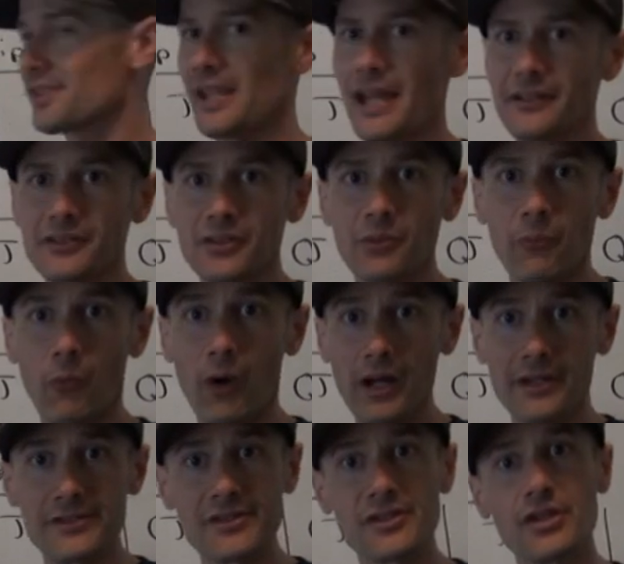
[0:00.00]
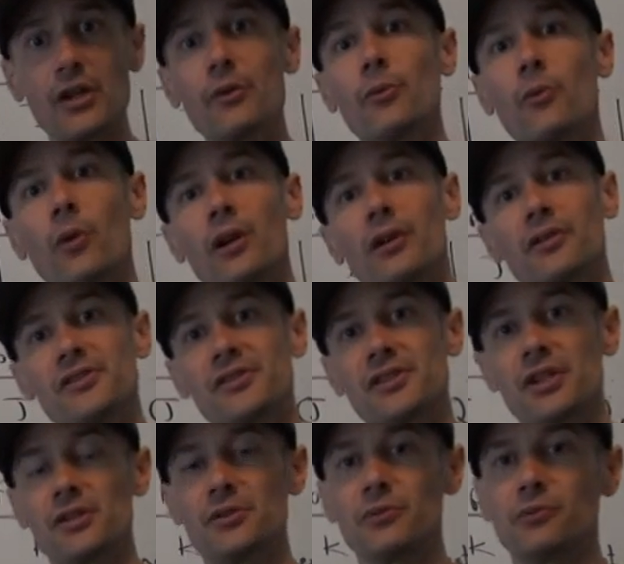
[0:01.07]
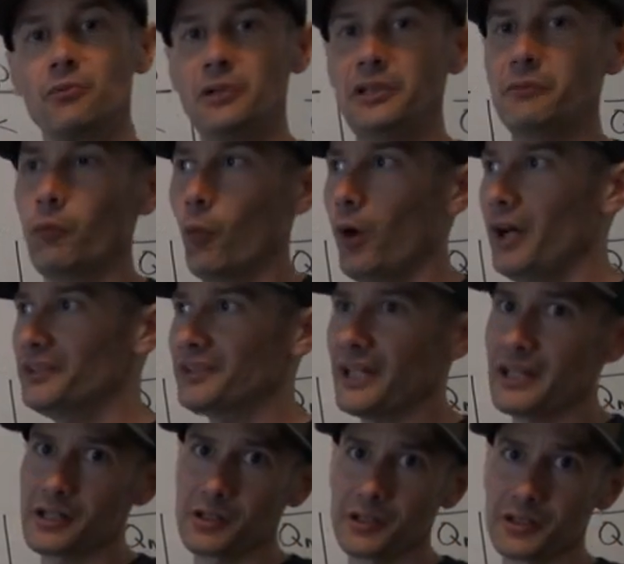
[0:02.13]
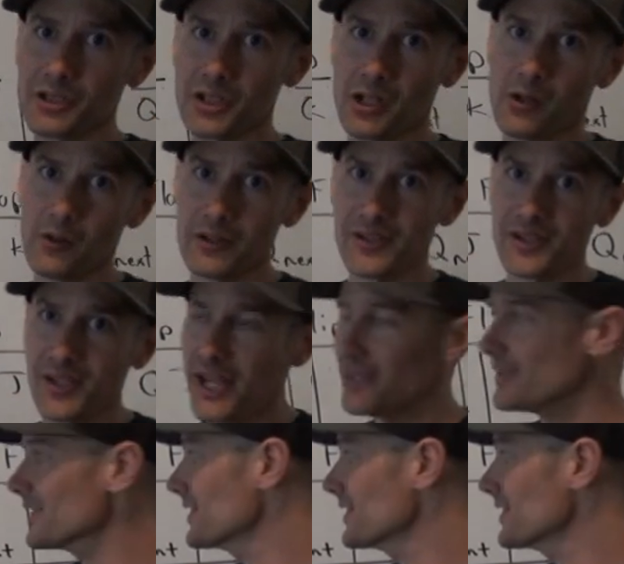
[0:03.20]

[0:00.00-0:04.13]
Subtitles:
set to 1, so we want to actually show a set